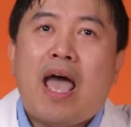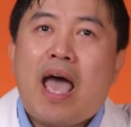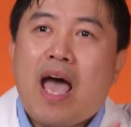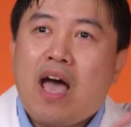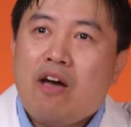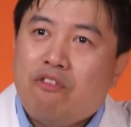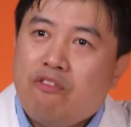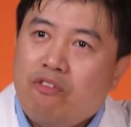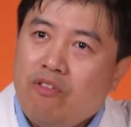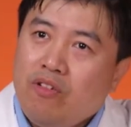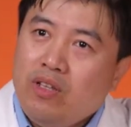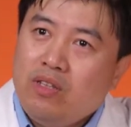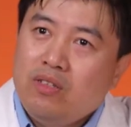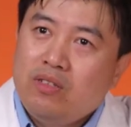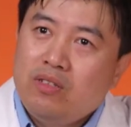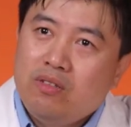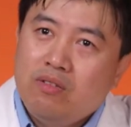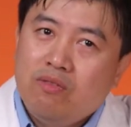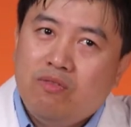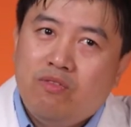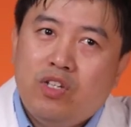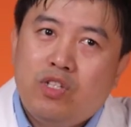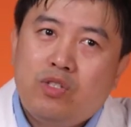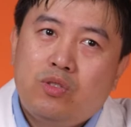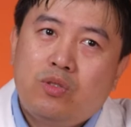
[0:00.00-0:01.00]
afferent
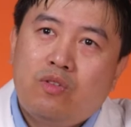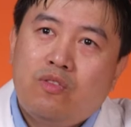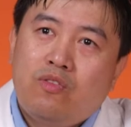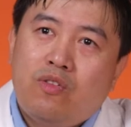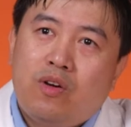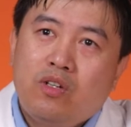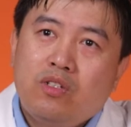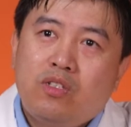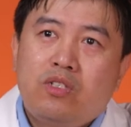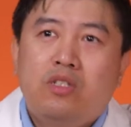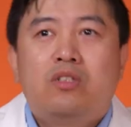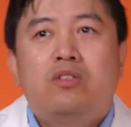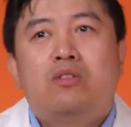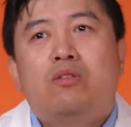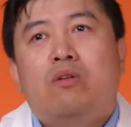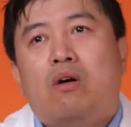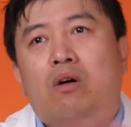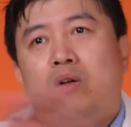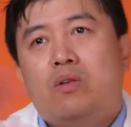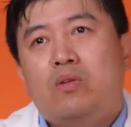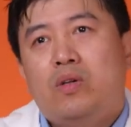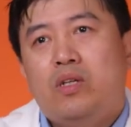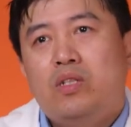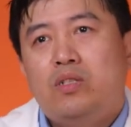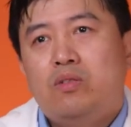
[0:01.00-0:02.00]
visual function to
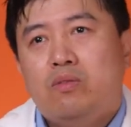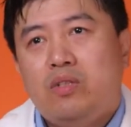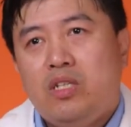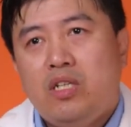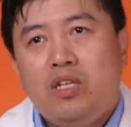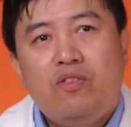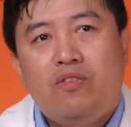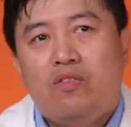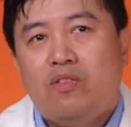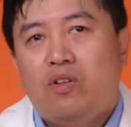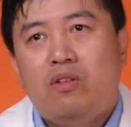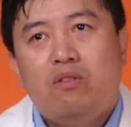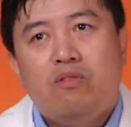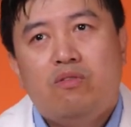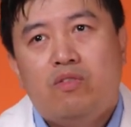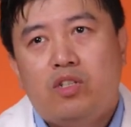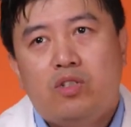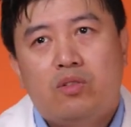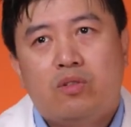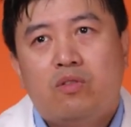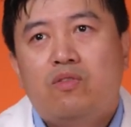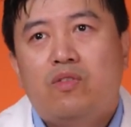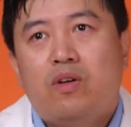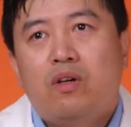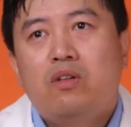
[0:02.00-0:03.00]
all the way to efferent
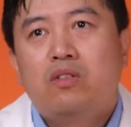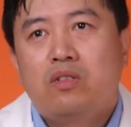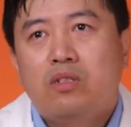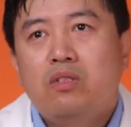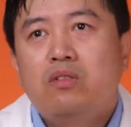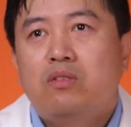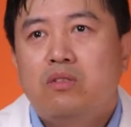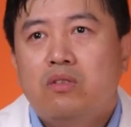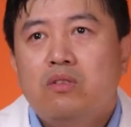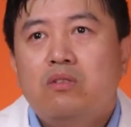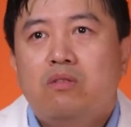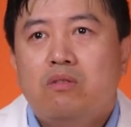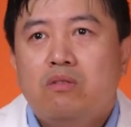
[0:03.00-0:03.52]
visual functions.